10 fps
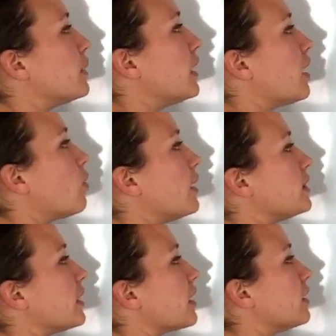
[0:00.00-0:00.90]
but not
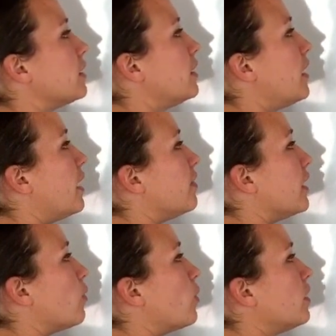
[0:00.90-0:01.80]
quite there.
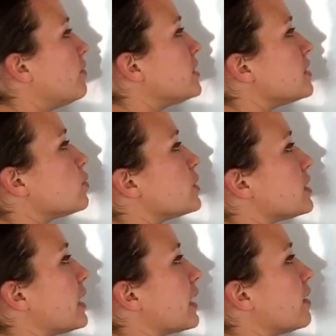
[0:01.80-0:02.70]
What if this was
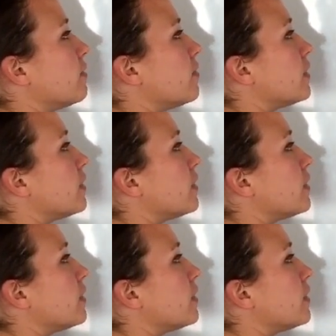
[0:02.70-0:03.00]
a negative